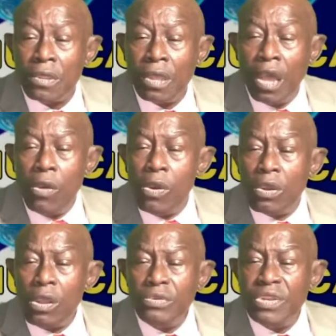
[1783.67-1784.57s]
Our
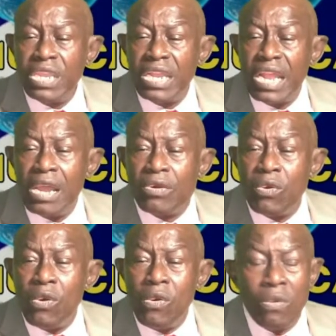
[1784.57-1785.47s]
country cannot
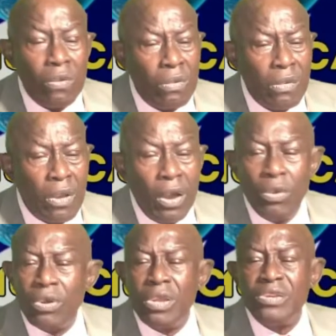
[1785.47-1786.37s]
grow.
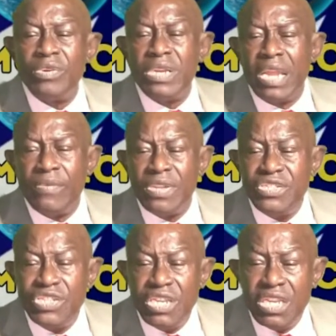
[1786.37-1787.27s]
Our country will never
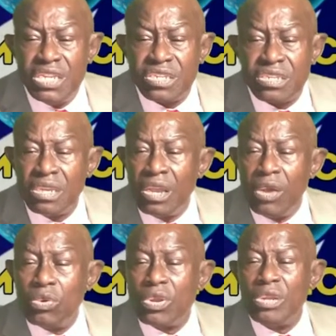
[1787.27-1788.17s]
change.
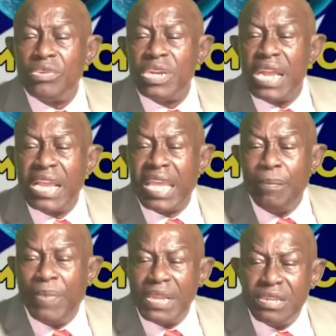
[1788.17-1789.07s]
Our country will not
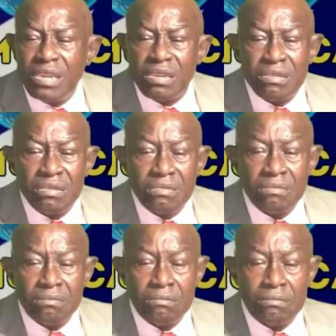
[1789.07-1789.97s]
get better.
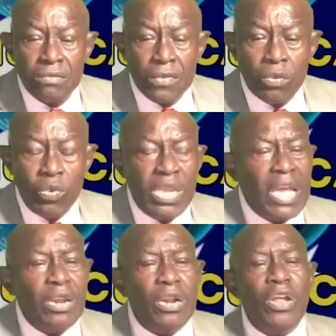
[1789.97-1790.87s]
We
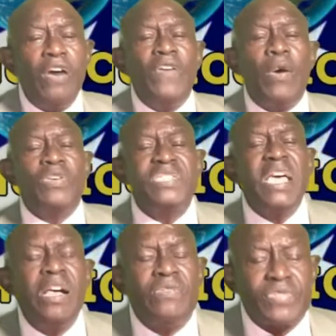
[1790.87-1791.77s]
got to love
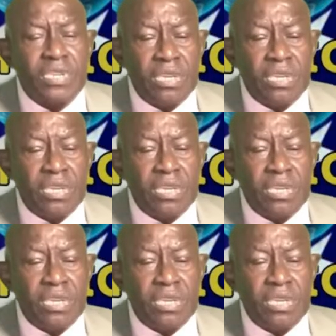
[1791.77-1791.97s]
ourselves.